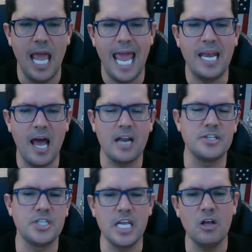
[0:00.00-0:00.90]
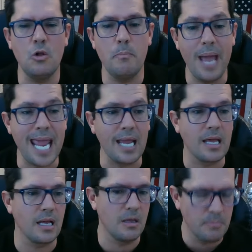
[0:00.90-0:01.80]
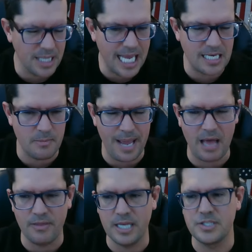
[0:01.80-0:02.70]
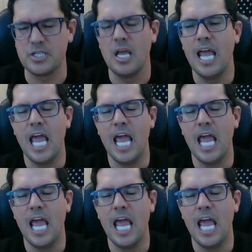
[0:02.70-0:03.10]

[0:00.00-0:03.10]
and not a single bank complained about this.